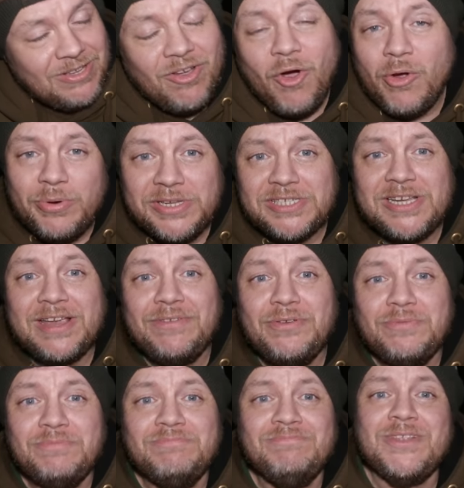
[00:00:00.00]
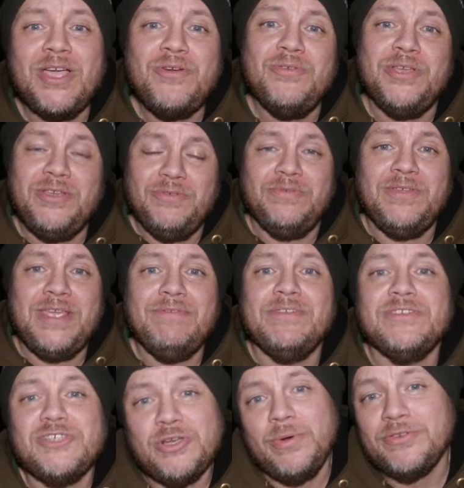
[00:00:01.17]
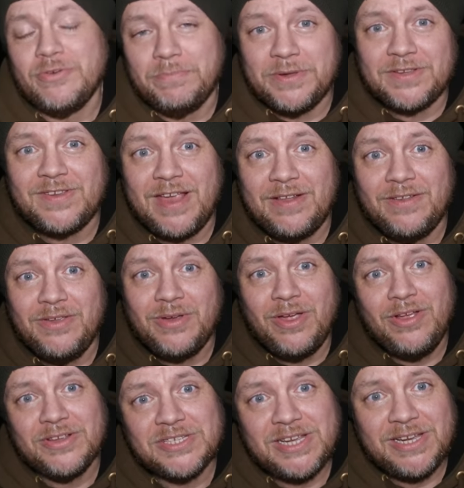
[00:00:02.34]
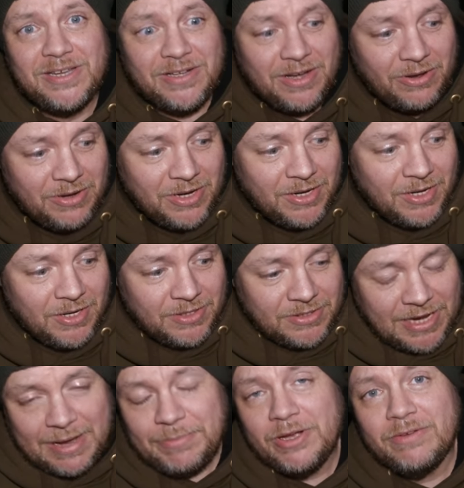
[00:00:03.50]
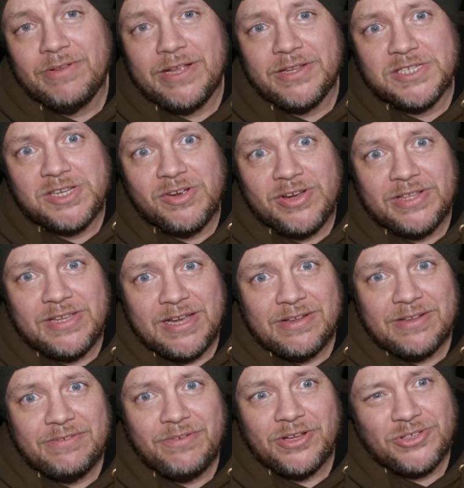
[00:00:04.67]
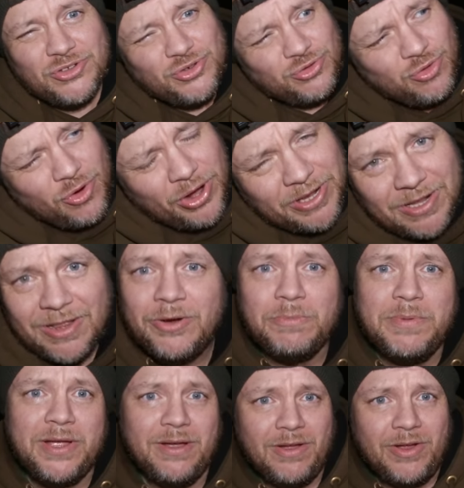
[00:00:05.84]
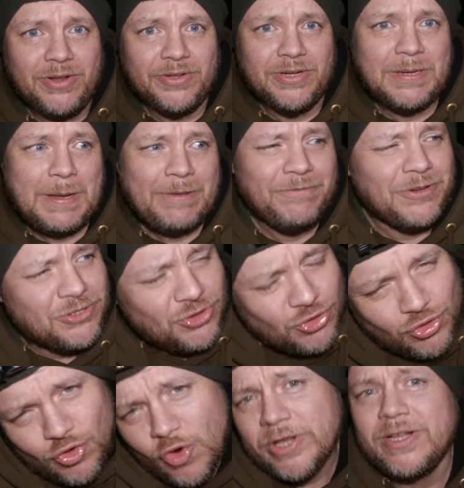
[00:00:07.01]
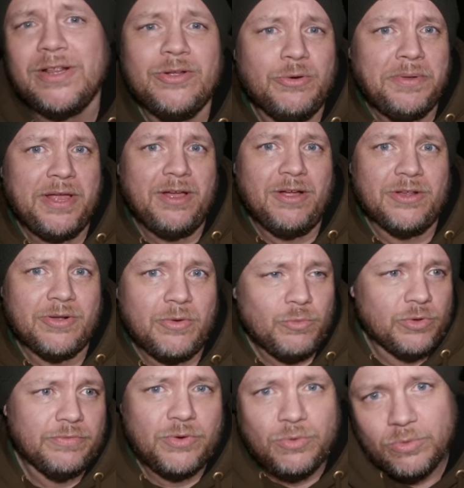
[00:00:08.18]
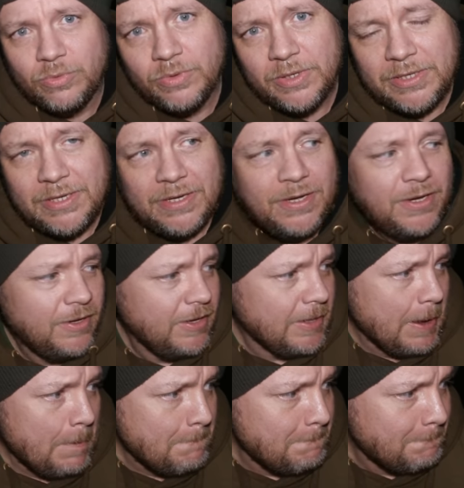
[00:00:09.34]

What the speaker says: always say, if you know that you've given 200%, you can't say, you know, damn it, I've let the side down. If I tried a little bit harder, I would have caught, you know.